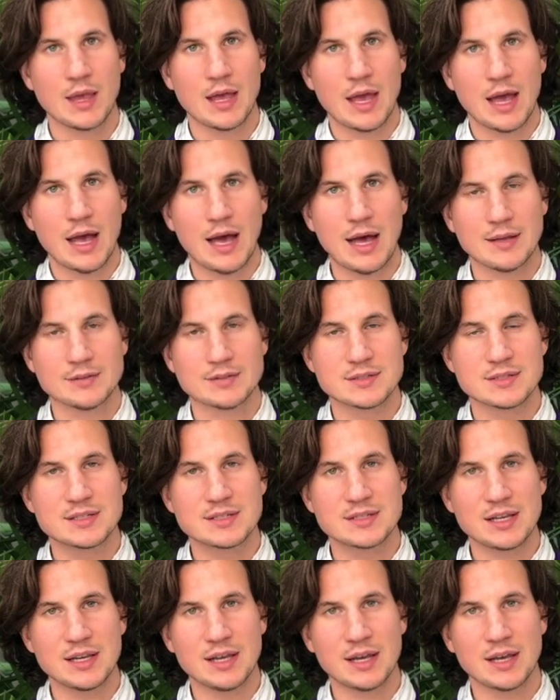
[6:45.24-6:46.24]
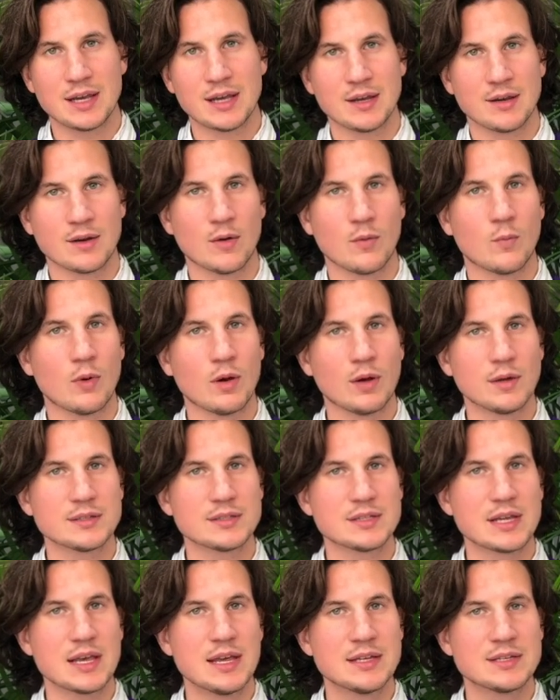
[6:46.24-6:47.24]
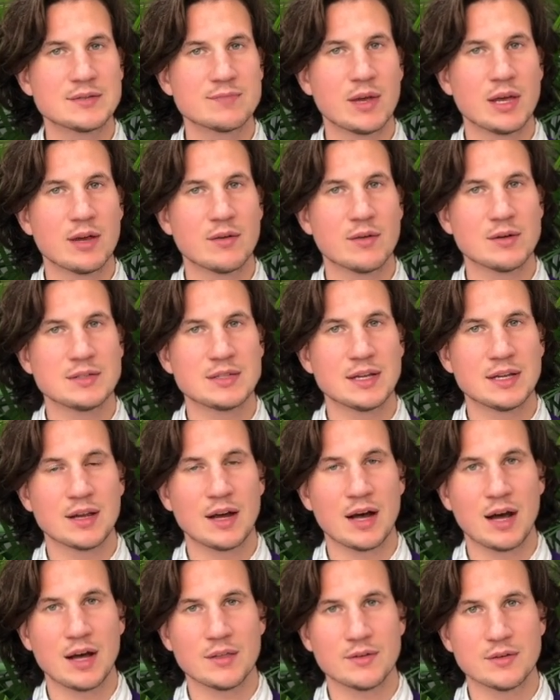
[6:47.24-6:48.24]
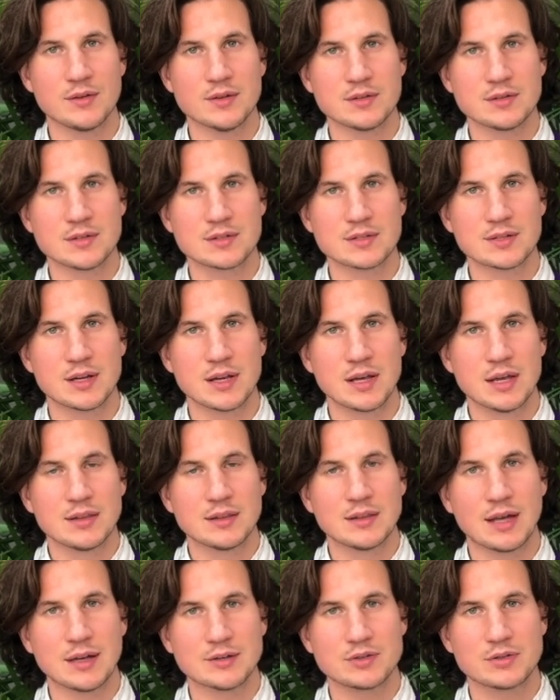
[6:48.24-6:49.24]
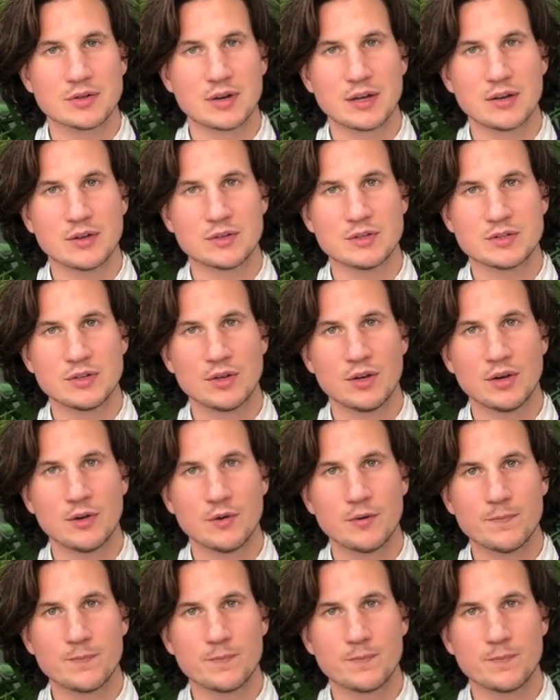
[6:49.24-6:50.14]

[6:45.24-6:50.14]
and seeing what is mirrored in others that triggers you,